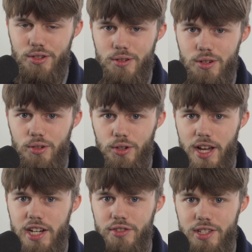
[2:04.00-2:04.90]
soon, or
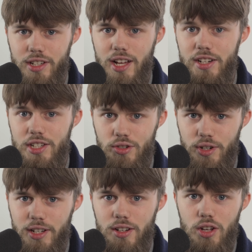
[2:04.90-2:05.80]
your entries are going to actually
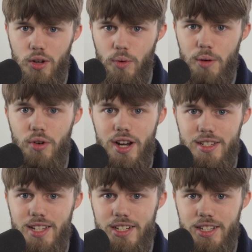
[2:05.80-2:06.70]
trigger when price
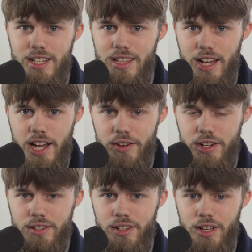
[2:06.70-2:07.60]
is actually in that
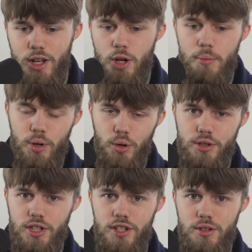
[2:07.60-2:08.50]
area. But
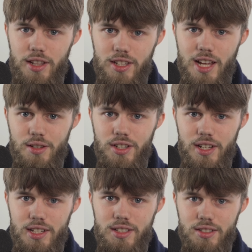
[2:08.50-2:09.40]
also, you, the
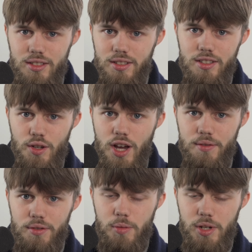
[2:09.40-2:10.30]
downside is you
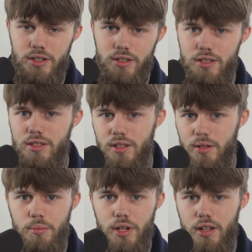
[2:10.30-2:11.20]
have commissions,
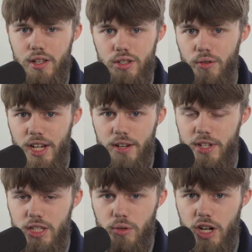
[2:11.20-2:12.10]
but it's not really
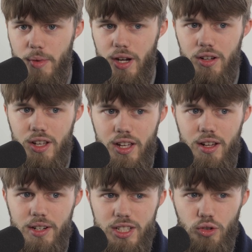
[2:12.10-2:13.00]
anything to worry about.
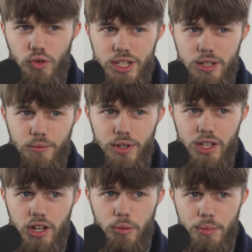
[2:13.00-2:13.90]
It's not really something
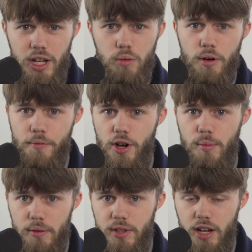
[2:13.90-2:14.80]
that I'll pick one
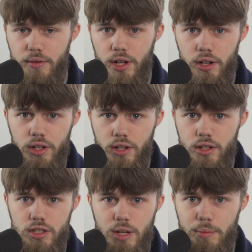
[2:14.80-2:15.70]
firm over the other
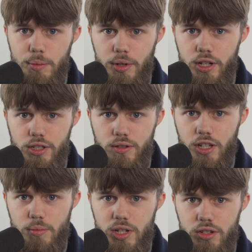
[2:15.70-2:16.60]
simply because of
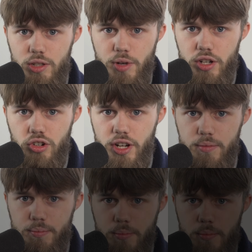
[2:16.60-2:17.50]
the commissions per trade.